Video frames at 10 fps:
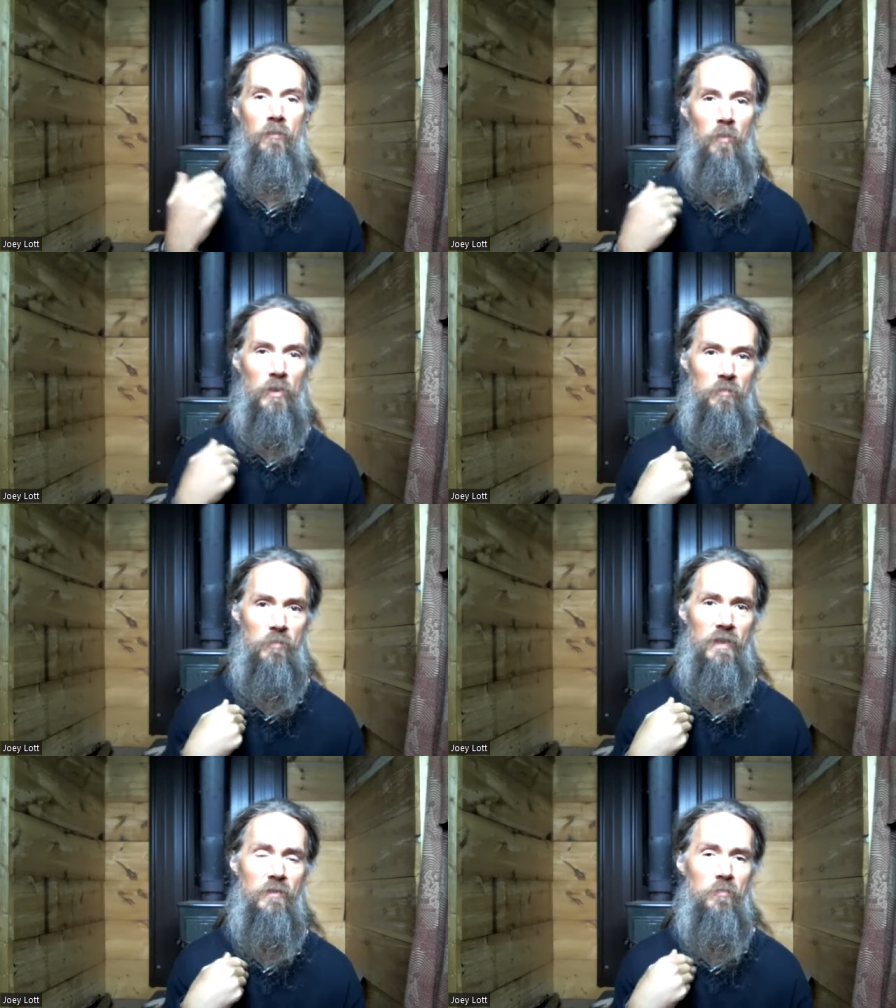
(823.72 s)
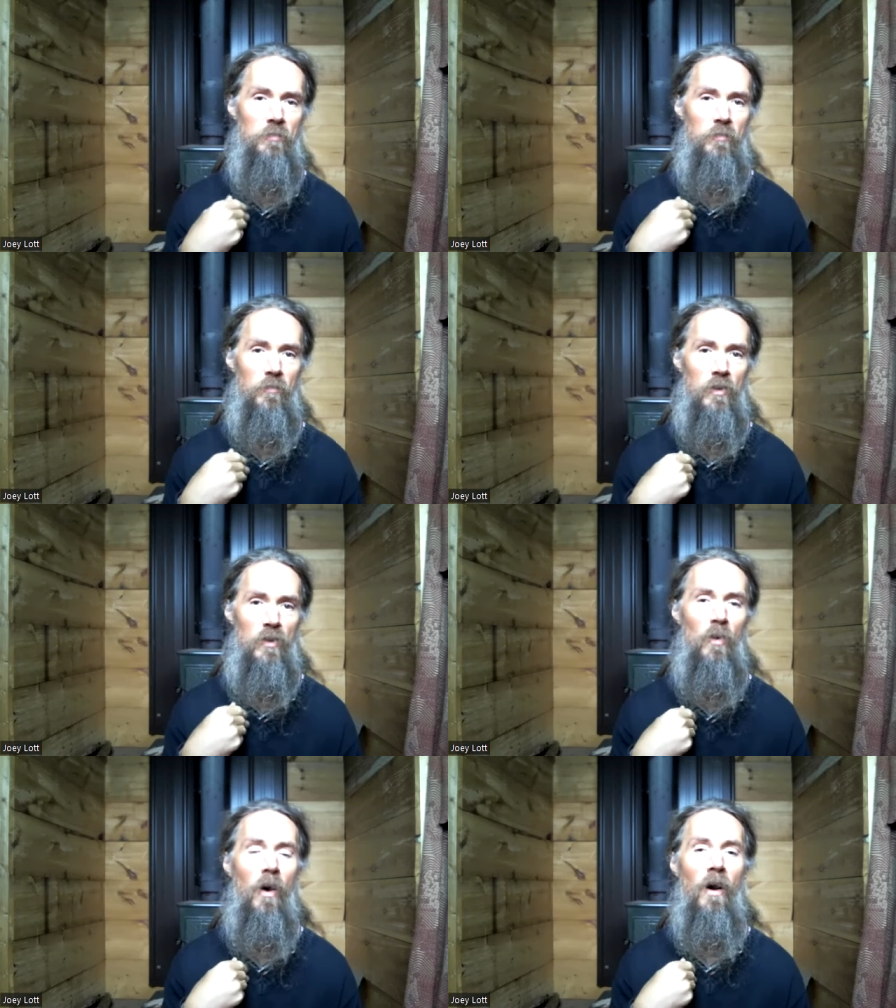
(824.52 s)
which means
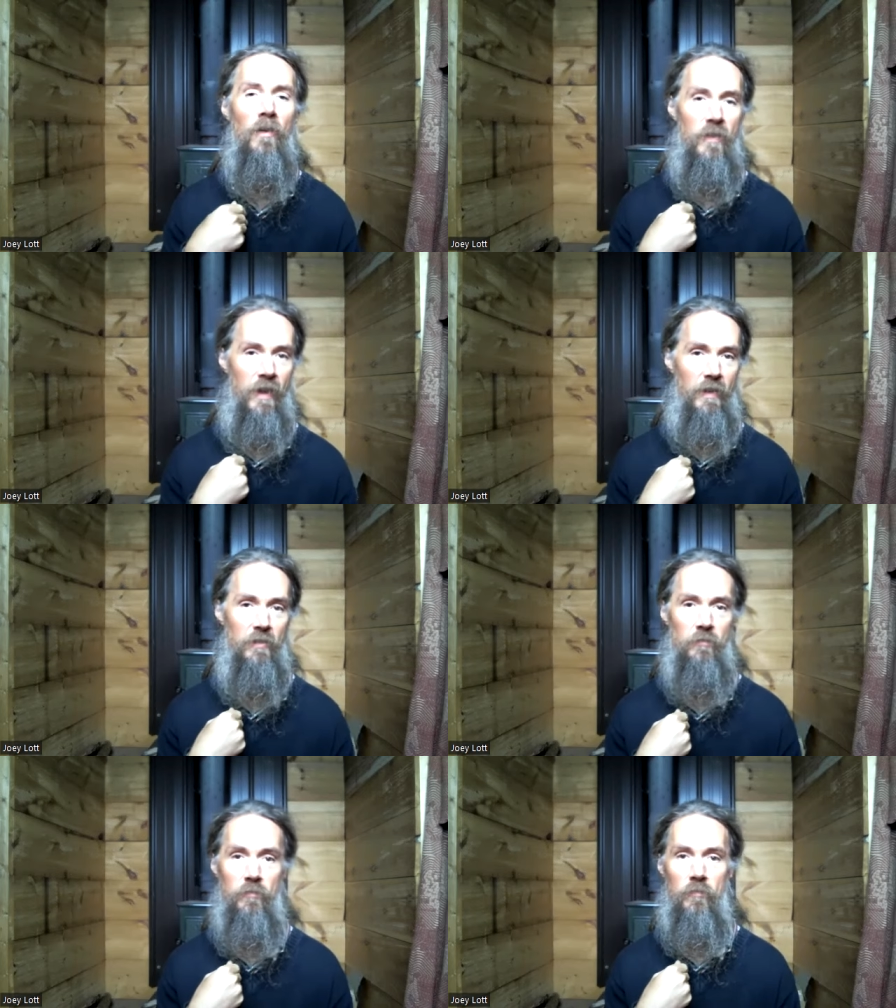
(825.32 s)
you are that.